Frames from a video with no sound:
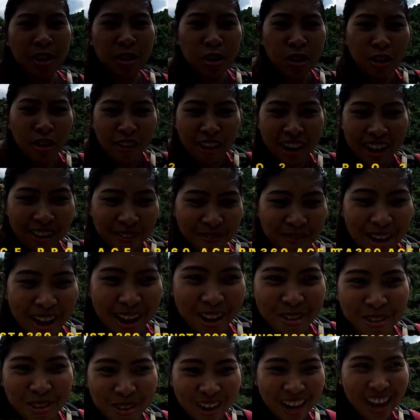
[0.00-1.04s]
Ace Pro
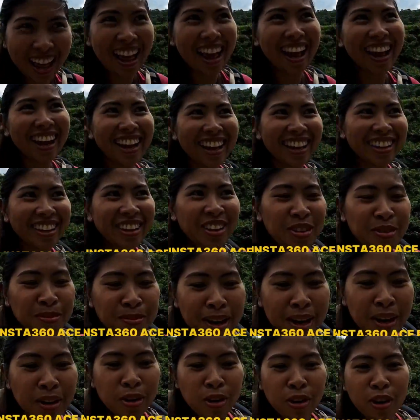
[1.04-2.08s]
2 and the Osmo
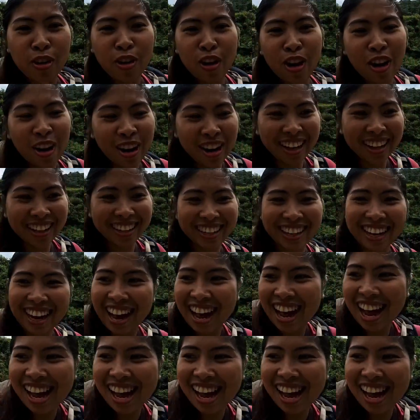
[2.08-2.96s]
Action 5 Pro during